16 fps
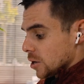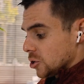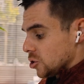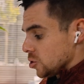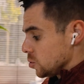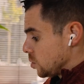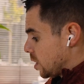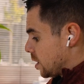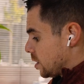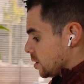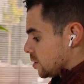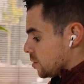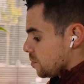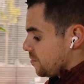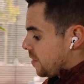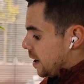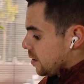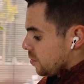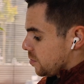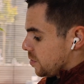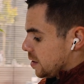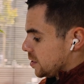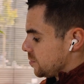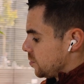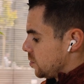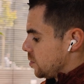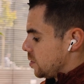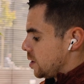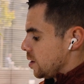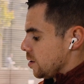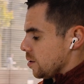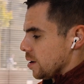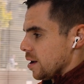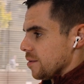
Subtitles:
2 final things for you here.